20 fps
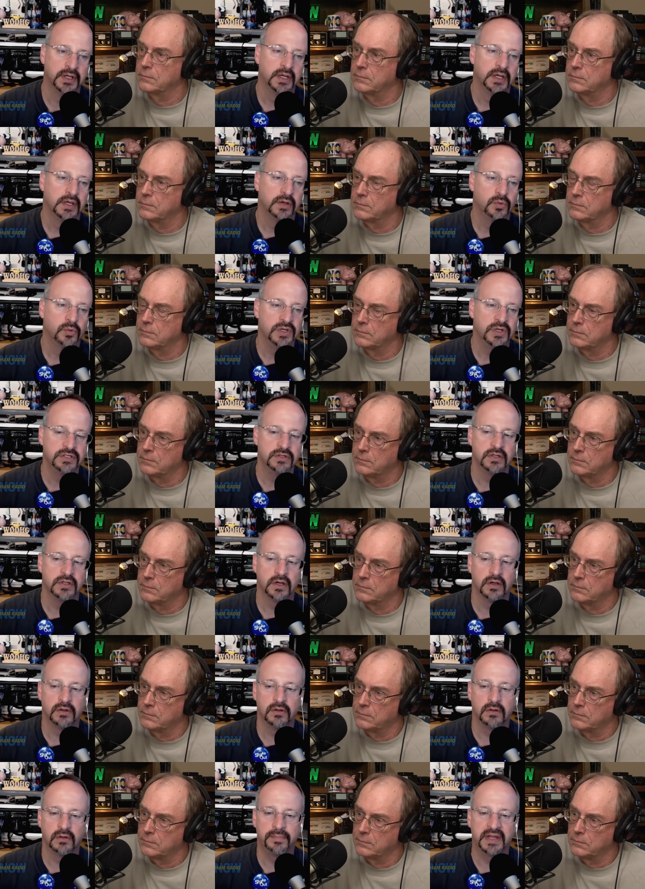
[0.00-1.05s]
Speaker 1: we do the
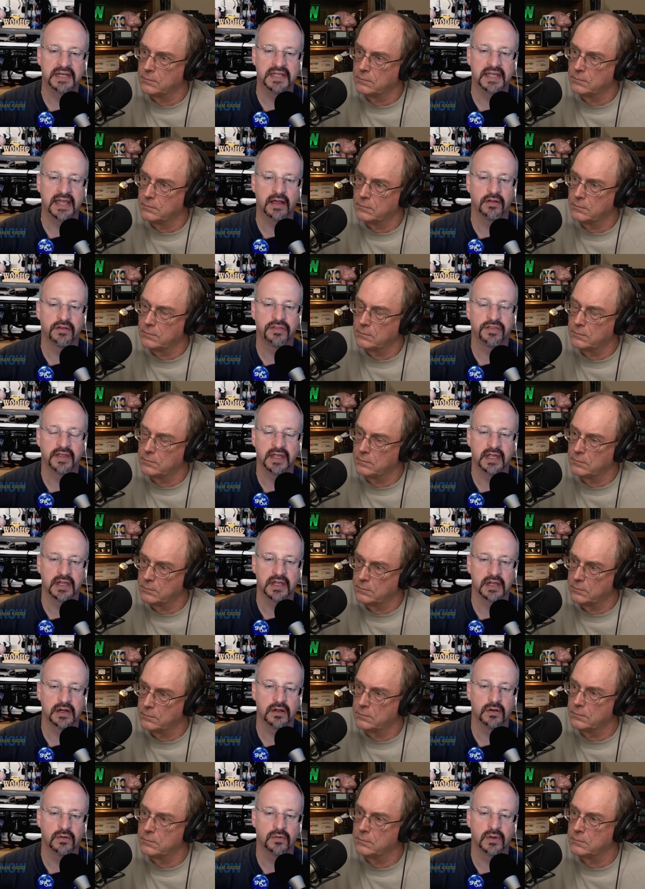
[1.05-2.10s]
whole bed count thing. You
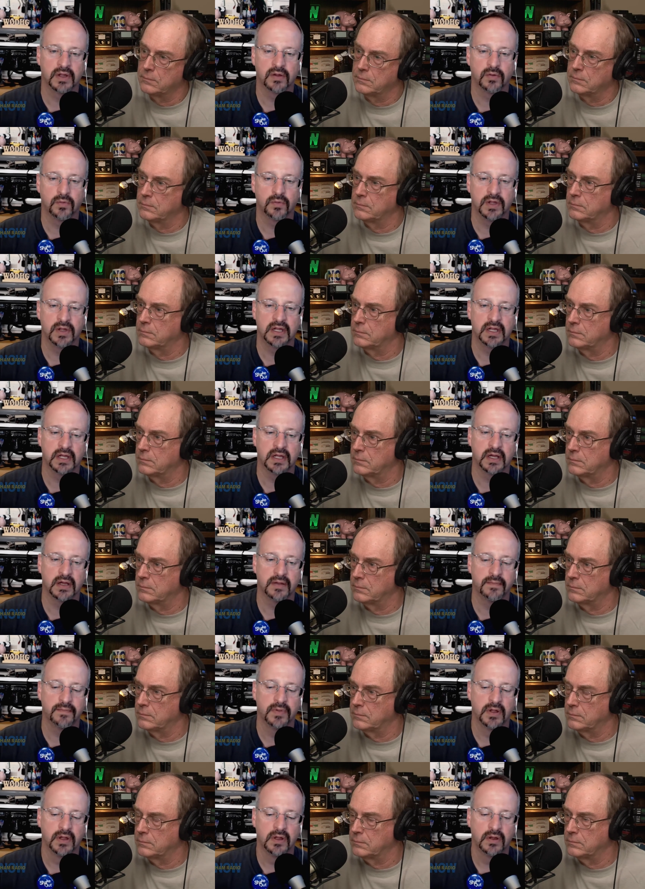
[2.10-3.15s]
know, we we
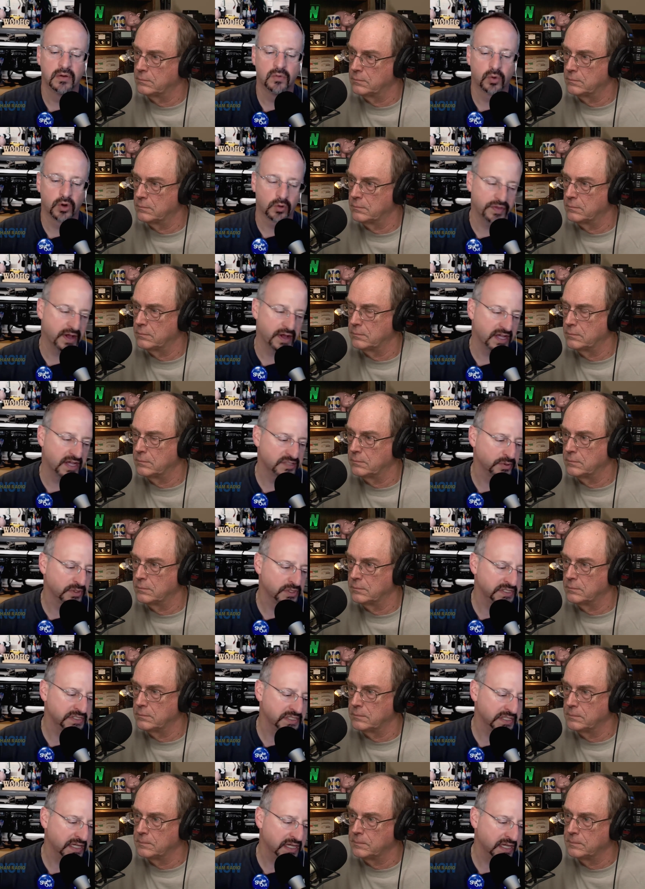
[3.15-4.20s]
um, work with the hospitals
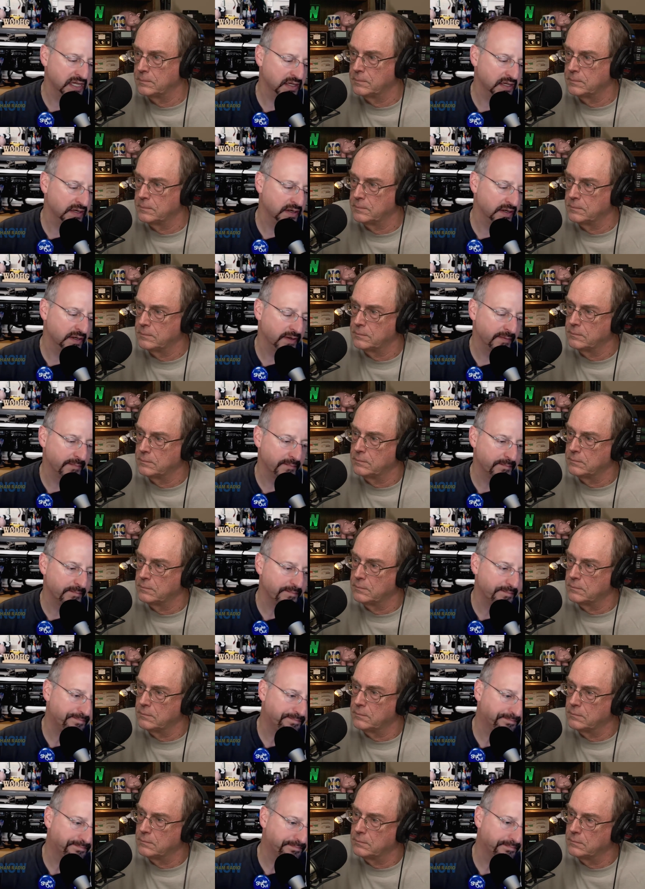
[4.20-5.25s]
to get um,
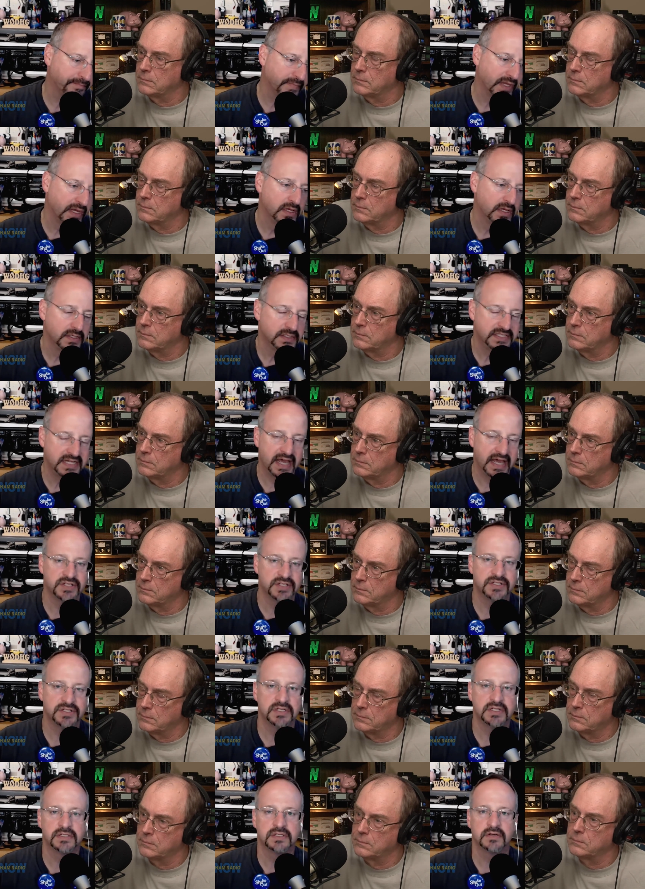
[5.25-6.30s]

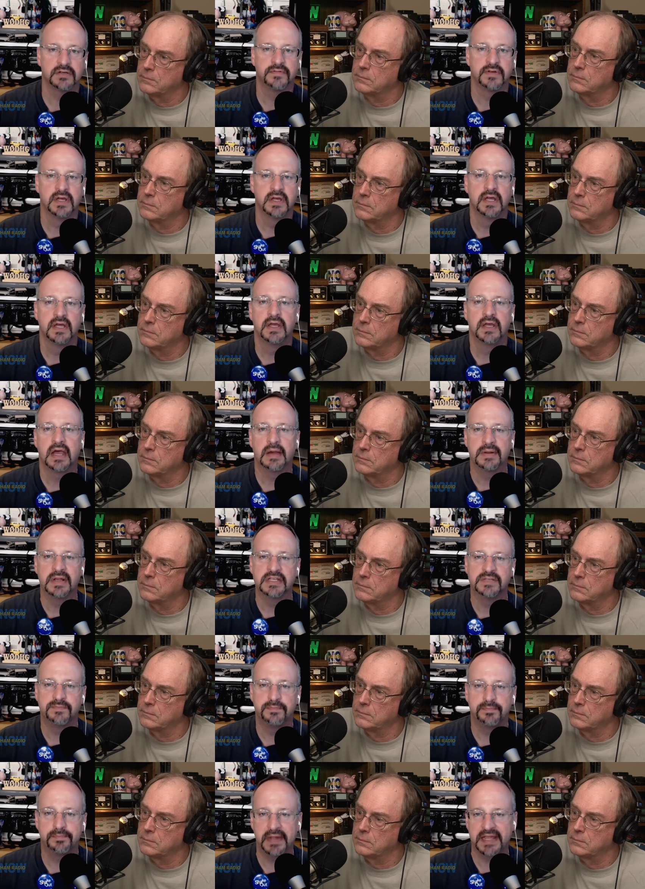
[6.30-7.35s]
statuses of how many
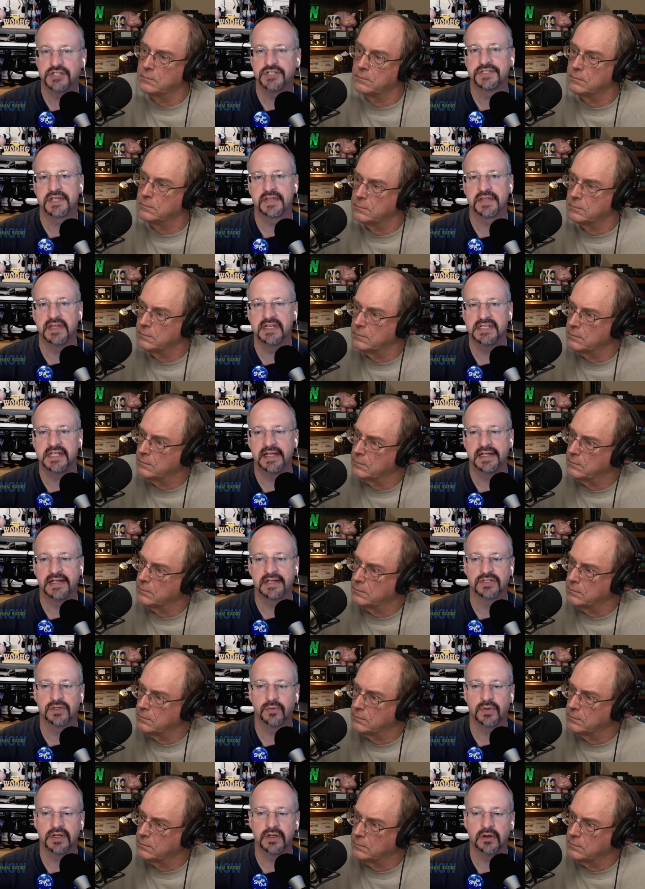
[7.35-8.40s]
patients can they take,
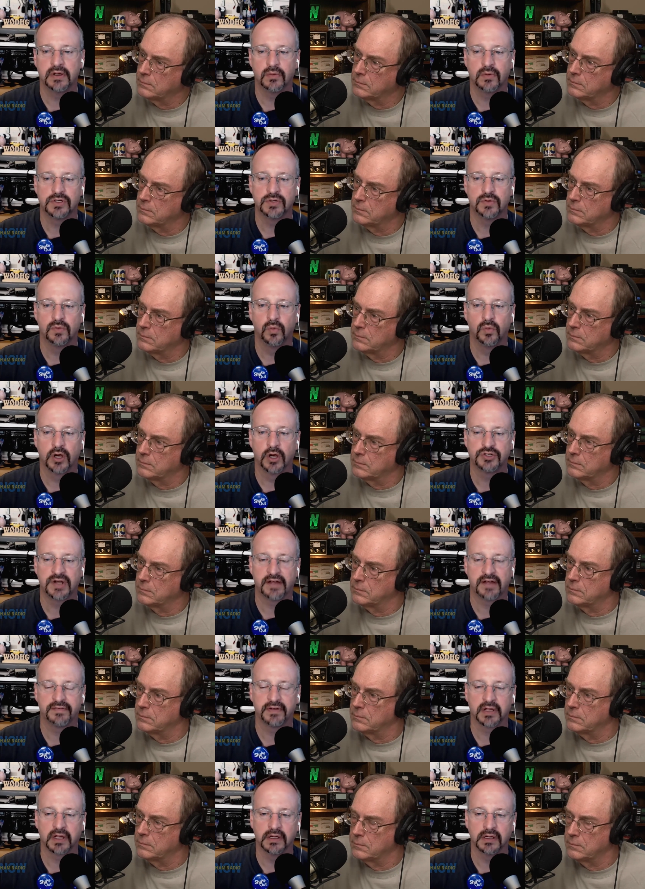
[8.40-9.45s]
so we know what, where
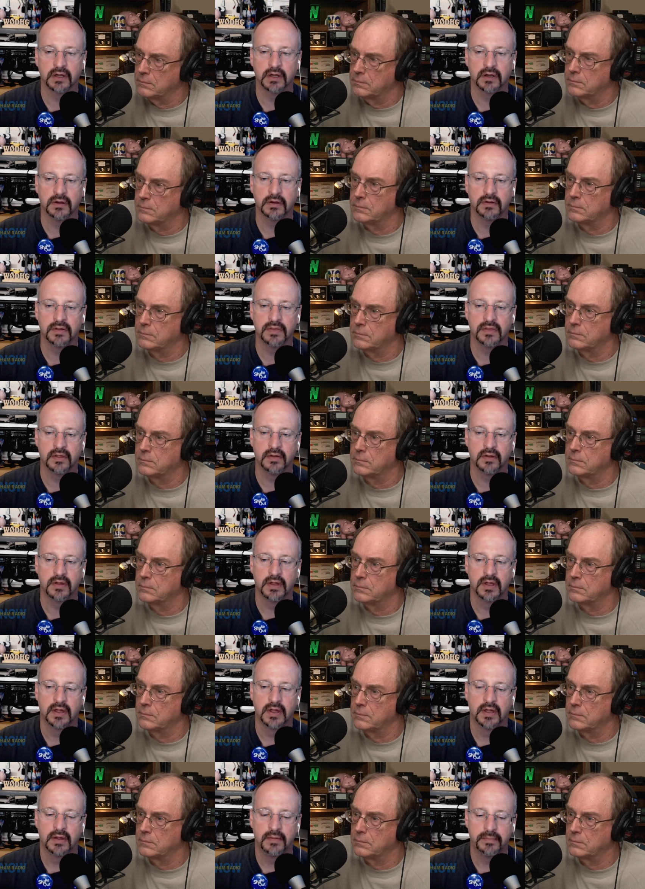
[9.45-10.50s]
traffic can go and the
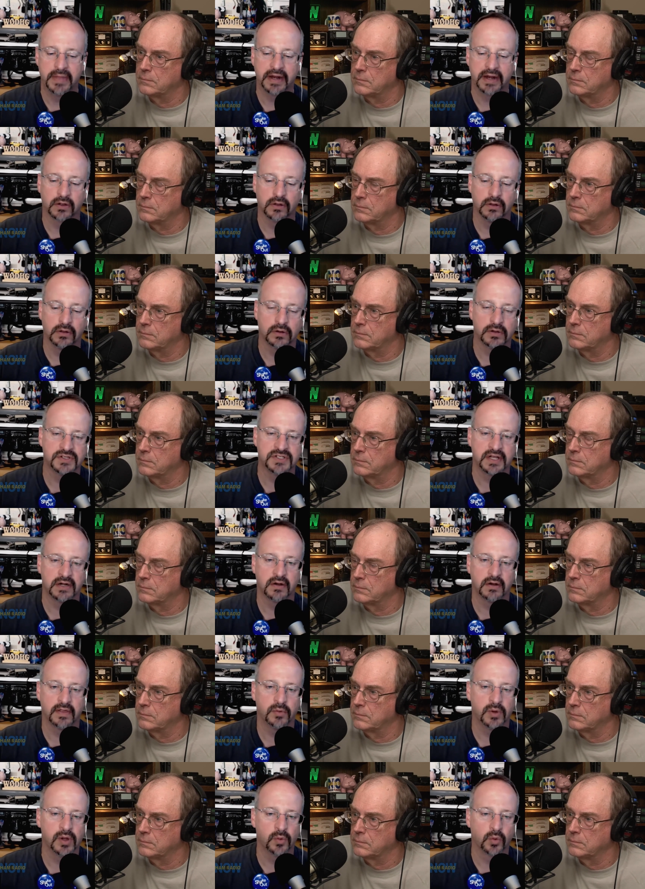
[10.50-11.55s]
medical alert center
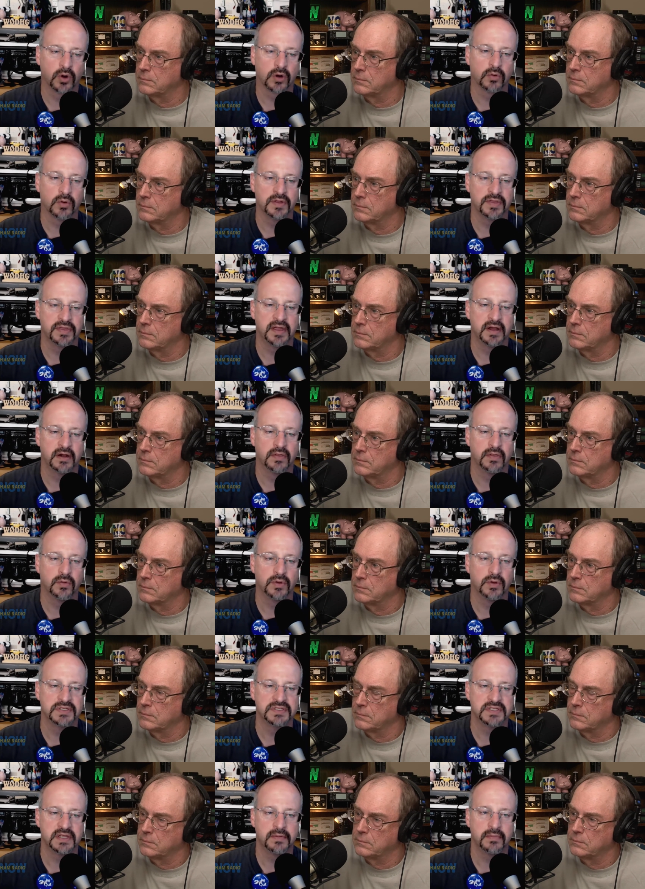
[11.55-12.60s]
that we work with they're the
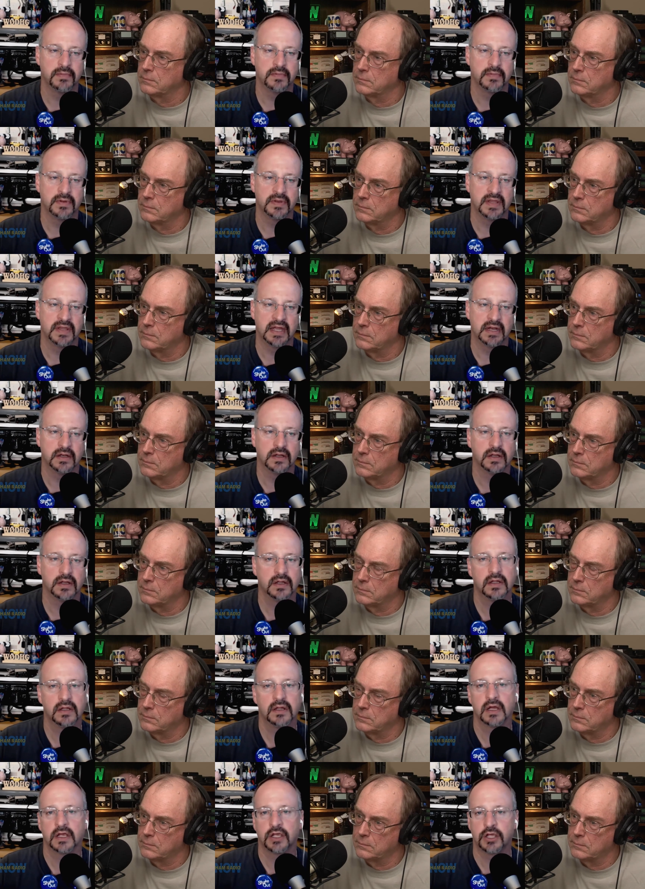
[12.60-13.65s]
ones that that
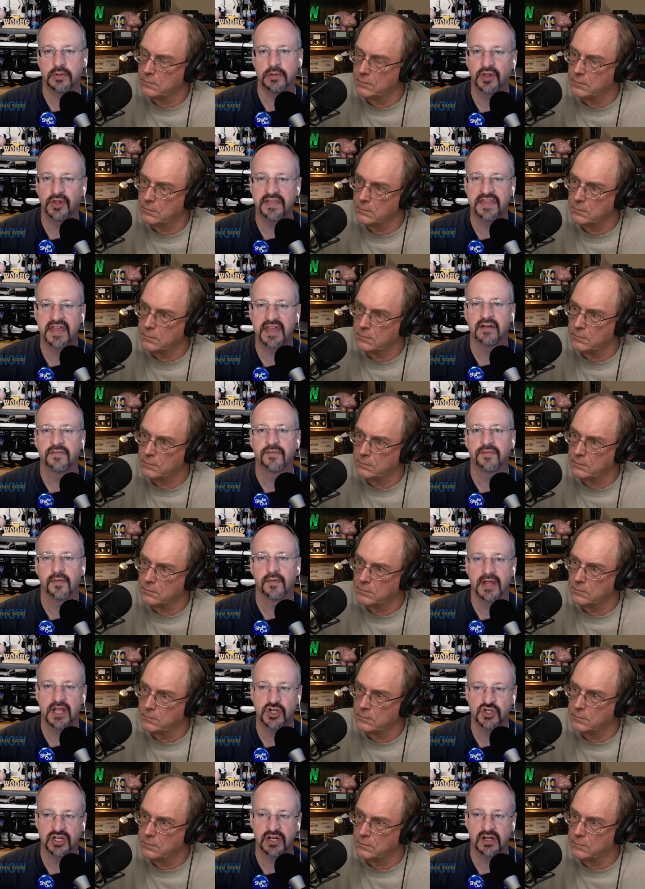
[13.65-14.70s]
accumulate that
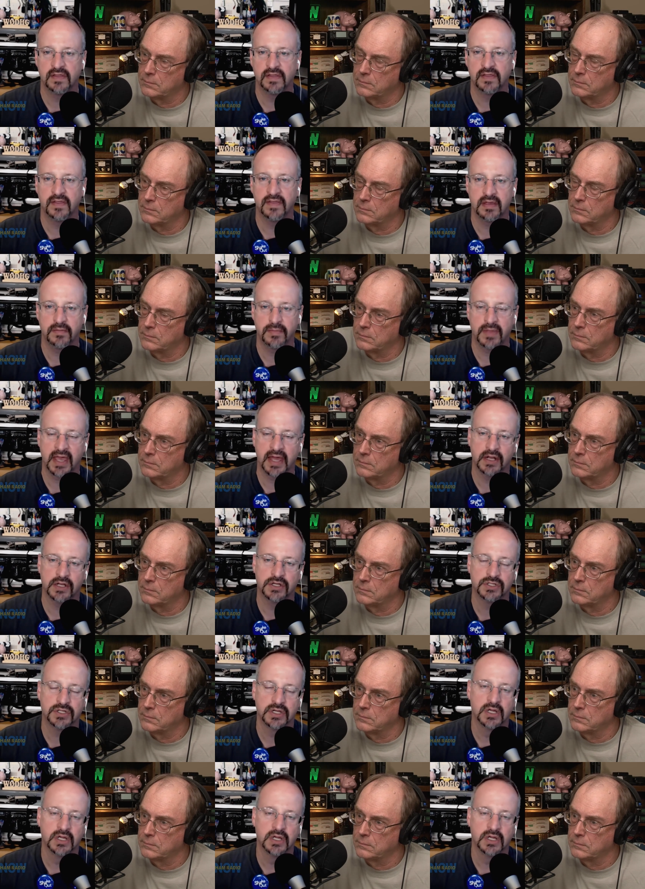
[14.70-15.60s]
information and then they manage